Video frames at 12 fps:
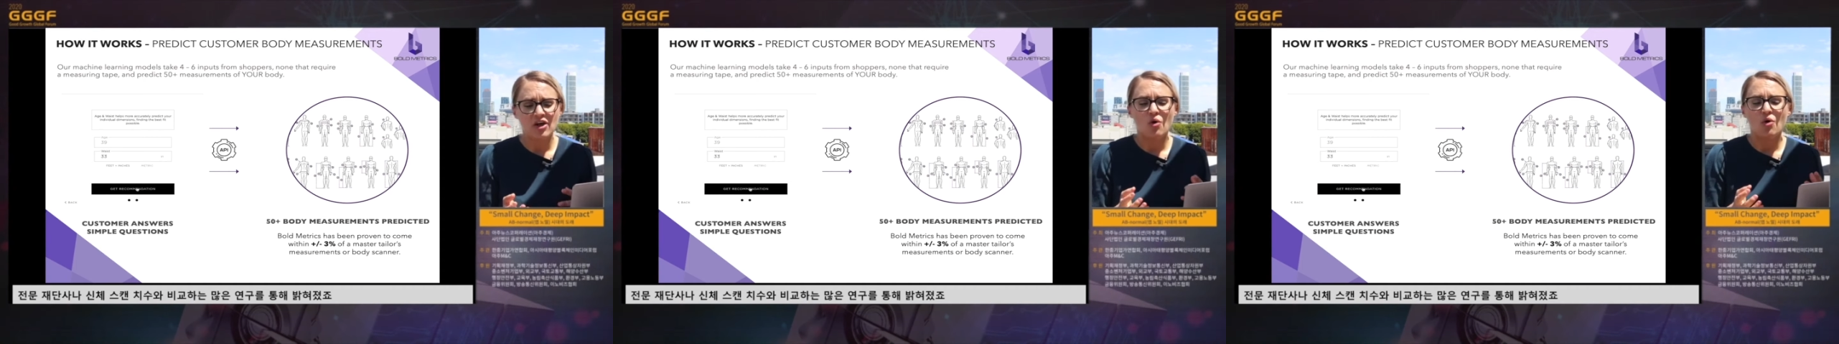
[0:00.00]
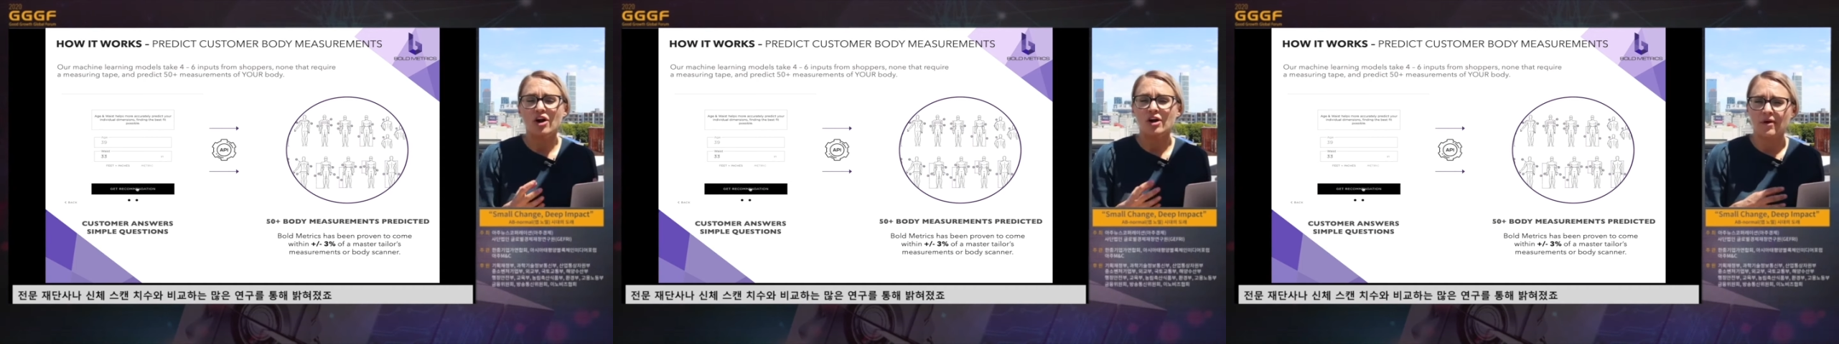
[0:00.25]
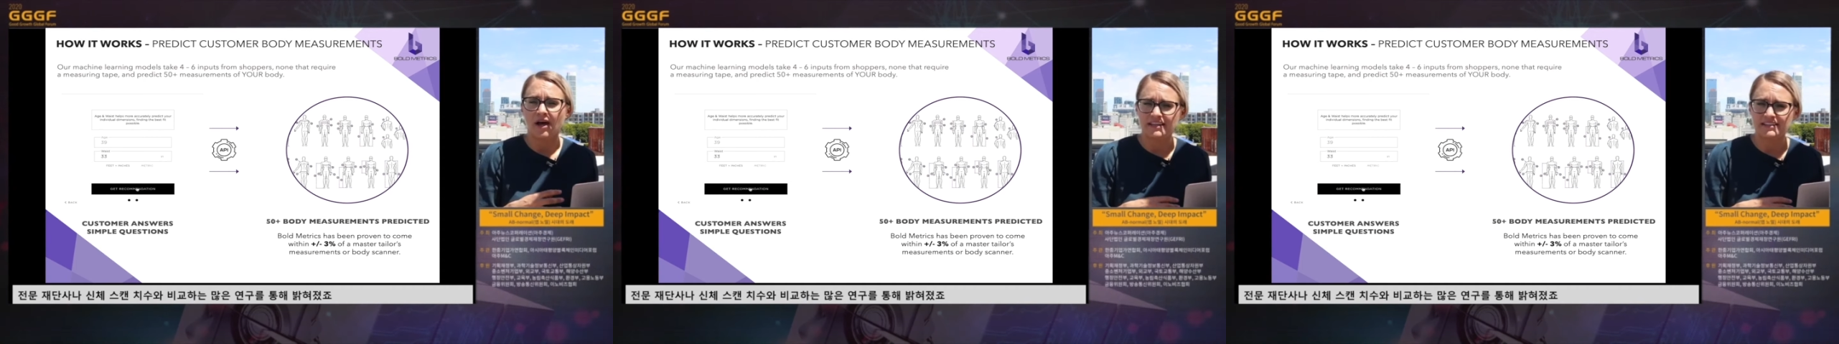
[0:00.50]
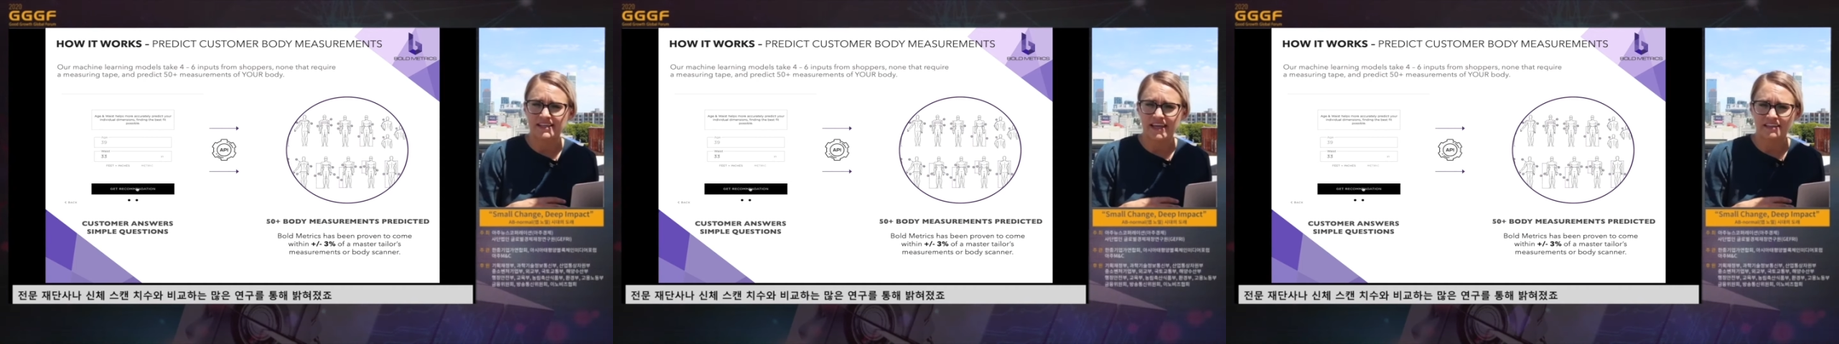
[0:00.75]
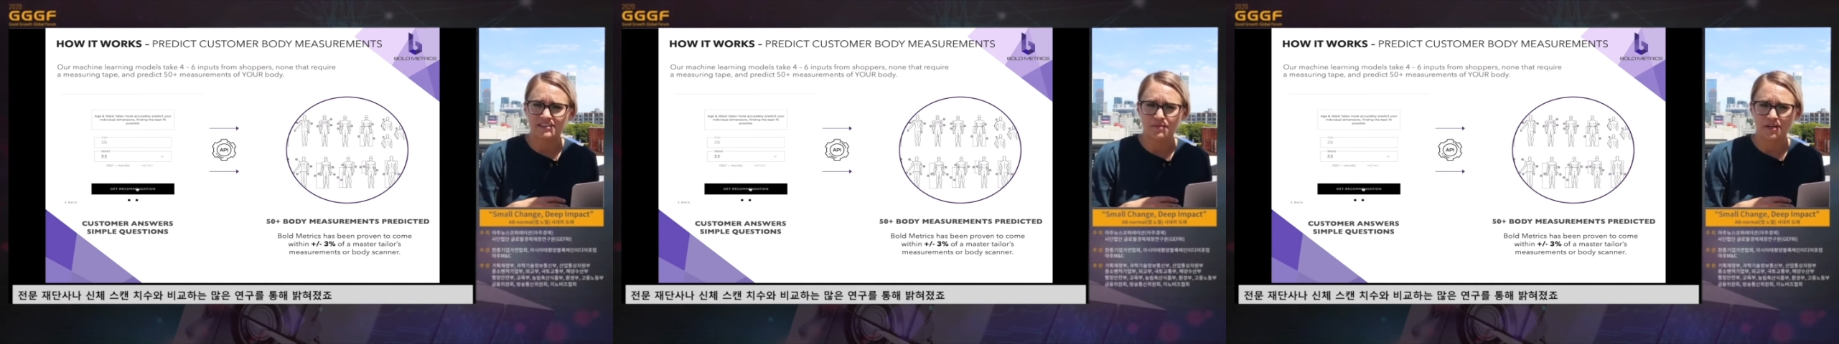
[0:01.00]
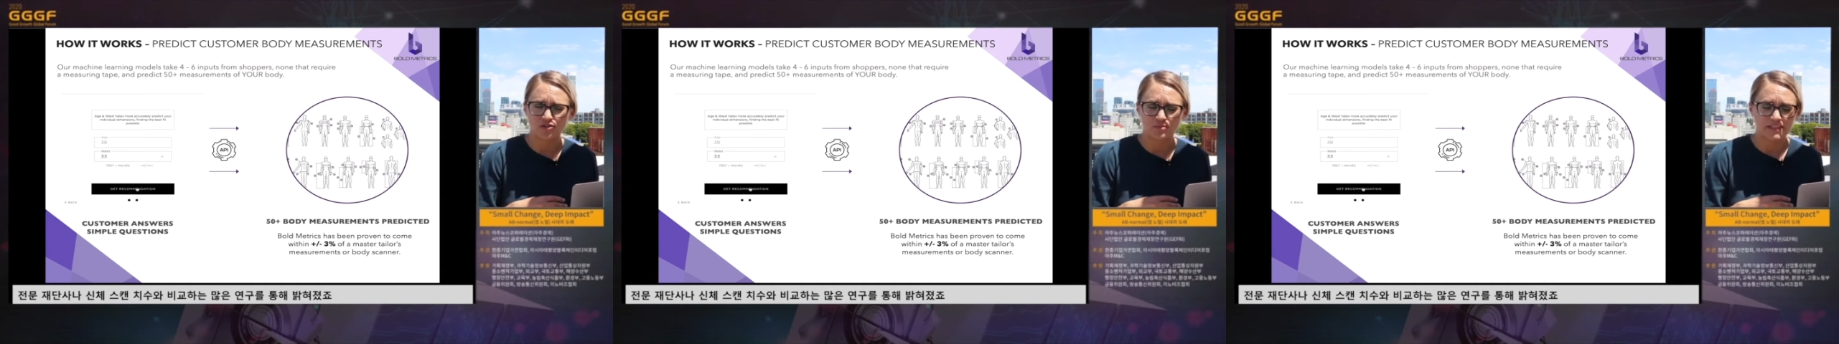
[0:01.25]
or a body scanned
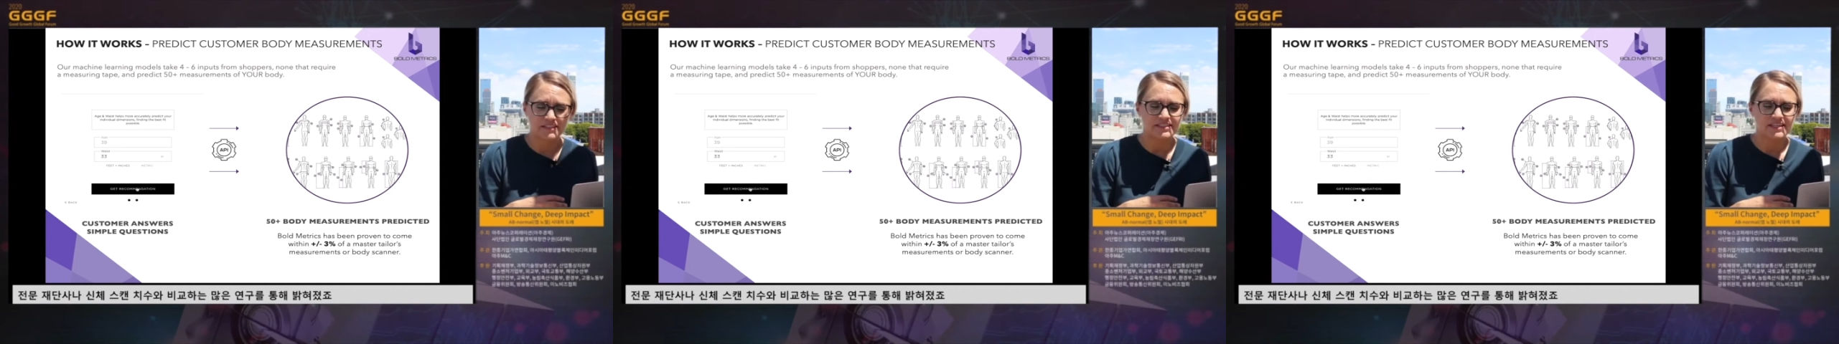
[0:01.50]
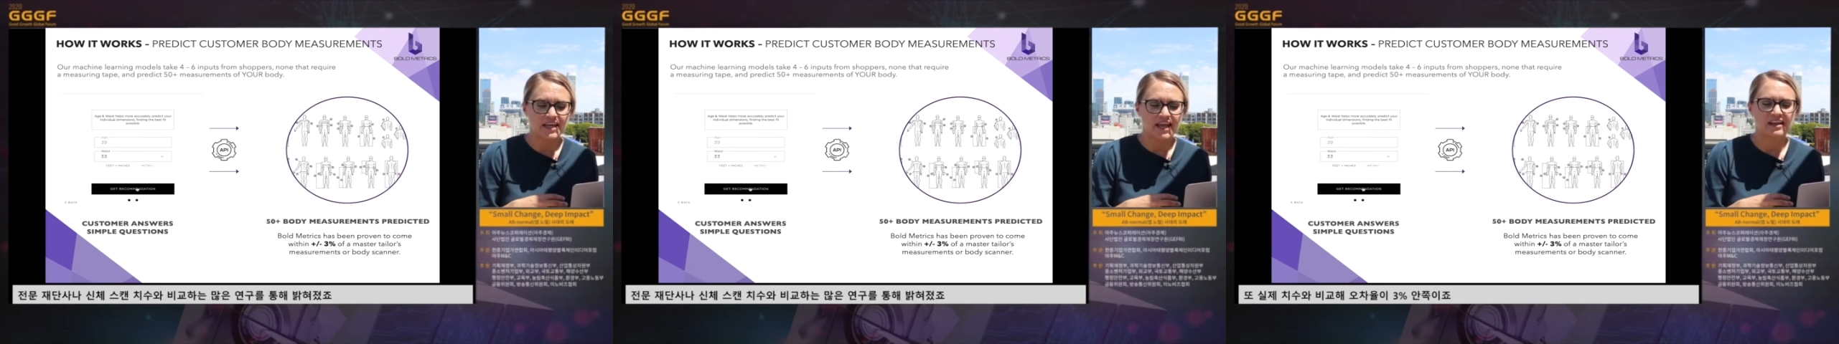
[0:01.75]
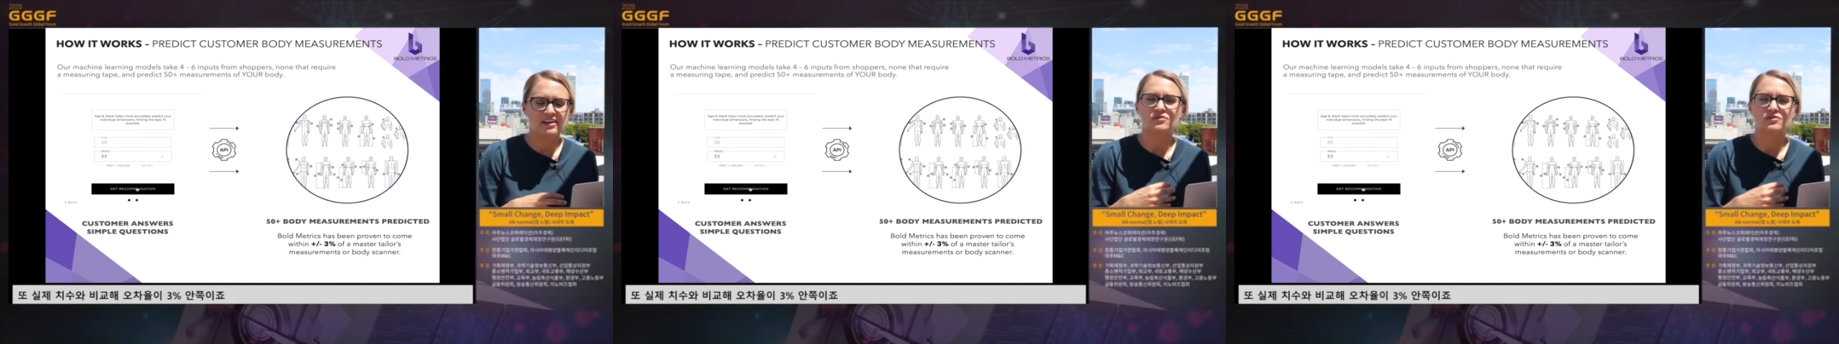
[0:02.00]
measurement, and it's